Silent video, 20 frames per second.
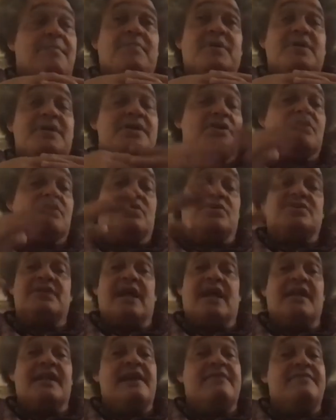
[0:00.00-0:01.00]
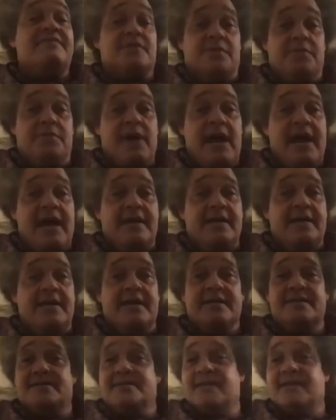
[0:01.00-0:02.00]
that's built in.
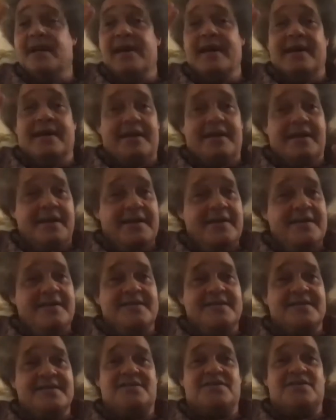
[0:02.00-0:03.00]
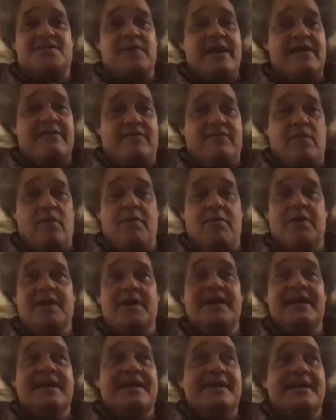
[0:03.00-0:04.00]
Remember, this is not
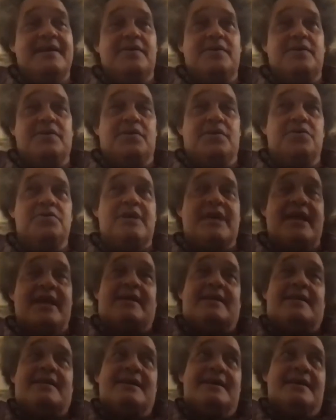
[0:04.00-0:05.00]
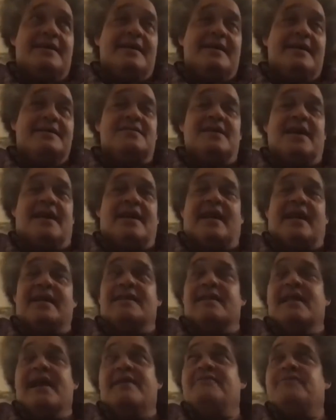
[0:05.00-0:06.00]
political. It's not left and right. It's like
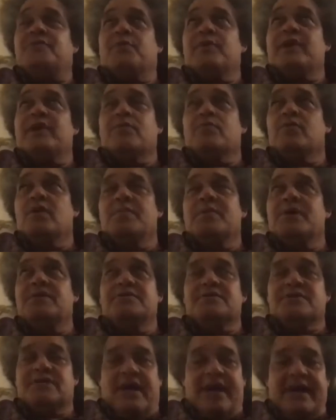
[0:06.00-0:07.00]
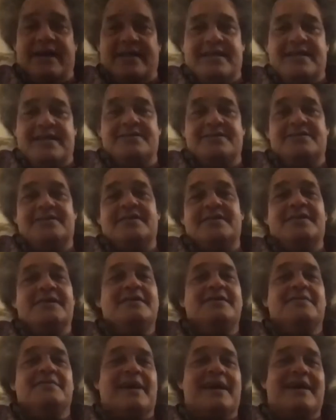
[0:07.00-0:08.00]
just straightforward.
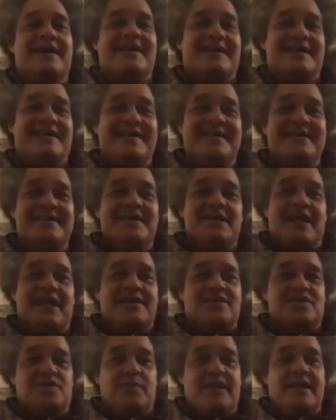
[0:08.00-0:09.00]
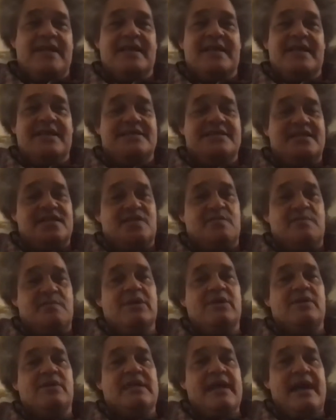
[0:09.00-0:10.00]
You can't. It's not a left-wing
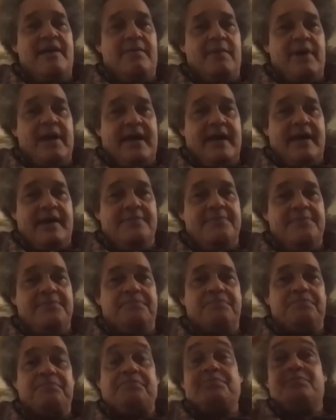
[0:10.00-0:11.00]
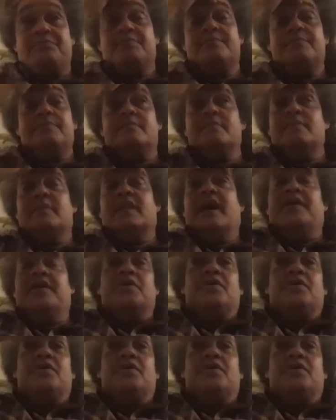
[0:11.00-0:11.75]
woman who's like this, right?